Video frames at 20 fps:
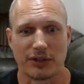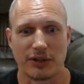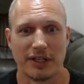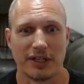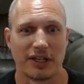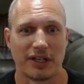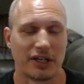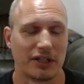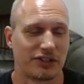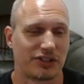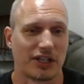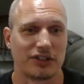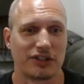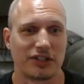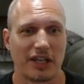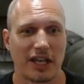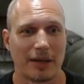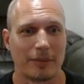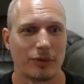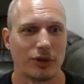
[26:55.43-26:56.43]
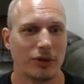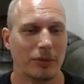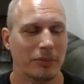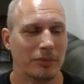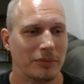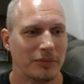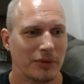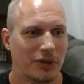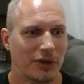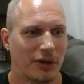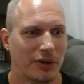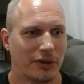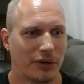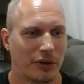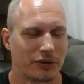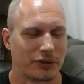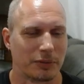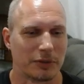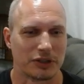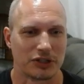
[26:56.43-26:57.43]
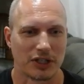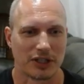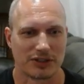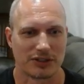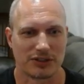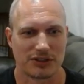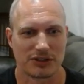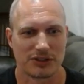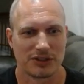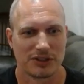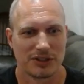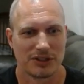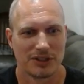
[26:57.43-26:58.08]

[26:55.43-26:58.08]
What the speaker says: and I decided to gamble them on ultimate chests.